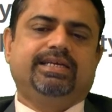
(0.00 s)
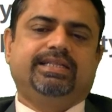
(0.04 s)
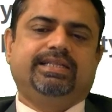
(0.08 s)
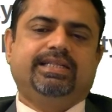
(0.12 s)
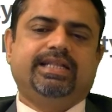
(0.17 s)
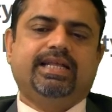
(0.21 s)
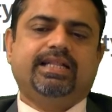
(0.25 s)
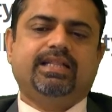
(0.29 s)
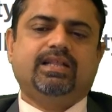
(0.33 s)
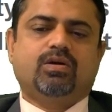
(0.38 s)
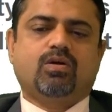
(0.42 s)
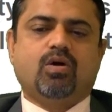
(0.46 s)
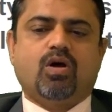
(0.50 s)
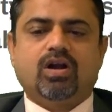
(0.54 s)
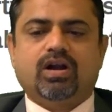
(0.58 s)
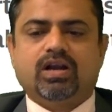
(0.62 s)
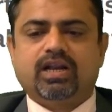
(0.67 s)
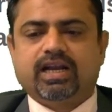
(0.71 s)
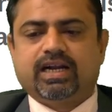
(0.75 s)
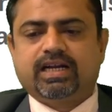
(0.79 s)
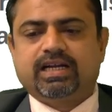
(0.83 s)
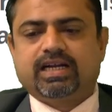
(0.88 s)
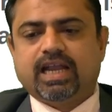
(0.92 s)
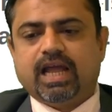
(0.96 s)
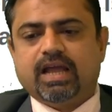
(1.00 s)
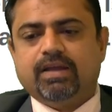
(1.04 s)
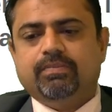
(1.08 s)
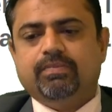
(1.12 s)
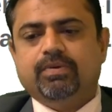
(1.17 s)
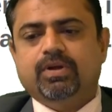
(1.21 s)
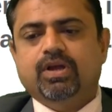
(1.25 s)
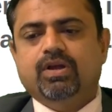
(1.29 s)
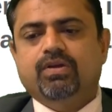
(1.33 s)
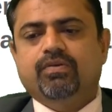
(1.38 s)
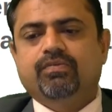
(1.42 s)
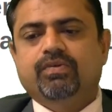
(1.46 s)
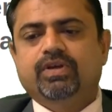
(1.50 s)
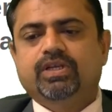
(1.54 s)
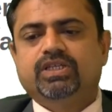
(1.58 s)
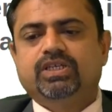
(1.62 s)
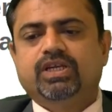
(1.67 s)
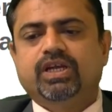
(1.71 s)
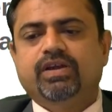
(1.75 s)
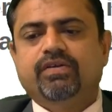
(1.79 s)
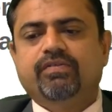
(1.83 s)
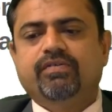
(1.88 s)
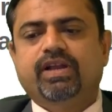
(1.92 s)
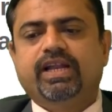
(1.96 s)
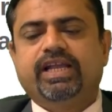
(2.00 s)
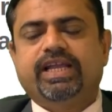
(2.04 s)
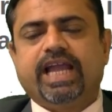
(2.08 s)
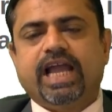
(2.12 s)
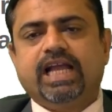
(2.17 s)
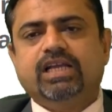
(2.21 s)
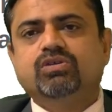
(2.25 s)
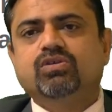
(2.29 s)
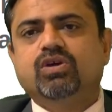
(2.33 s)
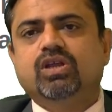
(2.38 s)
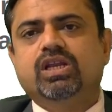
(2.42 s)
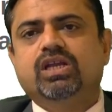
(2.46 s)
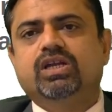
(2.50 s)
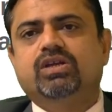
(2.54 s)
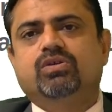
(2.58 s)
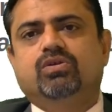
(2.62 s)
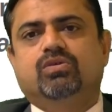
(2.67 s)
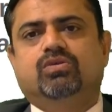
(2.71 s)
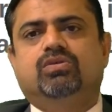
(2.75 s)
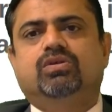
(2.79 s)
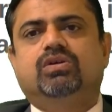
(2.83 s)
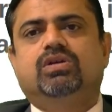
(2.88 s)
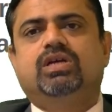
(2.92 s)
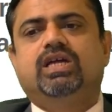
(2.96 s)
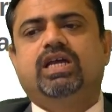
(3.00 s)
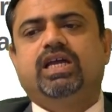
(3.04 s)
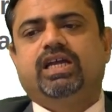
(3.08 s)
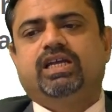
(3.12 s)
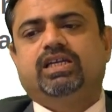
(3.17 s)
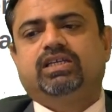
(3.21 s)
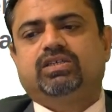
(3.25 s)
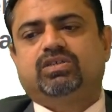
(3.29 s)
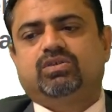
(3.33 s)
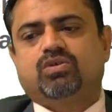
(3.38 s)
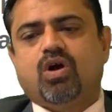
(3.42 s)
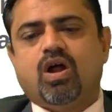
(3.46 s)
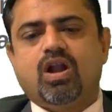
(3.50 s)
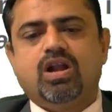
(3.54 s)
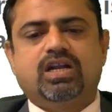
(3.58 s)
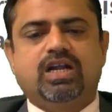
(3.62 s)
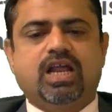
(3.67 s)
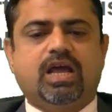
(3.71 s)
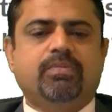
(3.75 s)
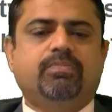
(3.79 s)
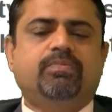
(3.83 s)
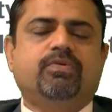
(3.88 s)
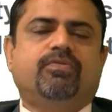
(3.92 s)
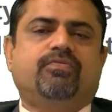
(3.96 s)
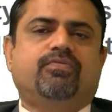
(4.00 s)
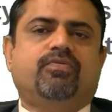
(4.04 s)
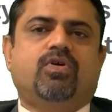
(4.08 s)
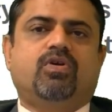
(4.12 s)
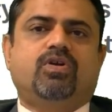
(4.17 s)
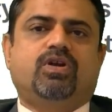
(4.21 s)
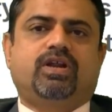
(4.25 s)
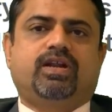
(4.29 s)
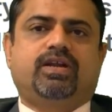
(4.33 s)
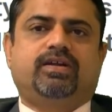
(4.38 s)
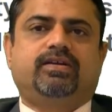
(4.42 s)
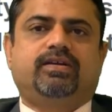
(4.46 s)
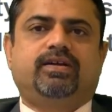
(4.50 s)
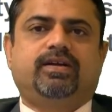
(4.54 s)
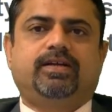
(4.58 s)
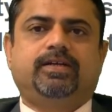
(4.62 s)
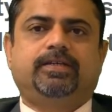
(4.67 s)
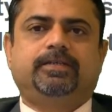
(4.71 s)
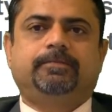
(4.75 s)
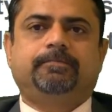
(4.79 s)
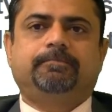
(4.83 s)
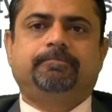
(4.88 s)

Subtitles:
then the contract type which he will casually do is called type of contract, right?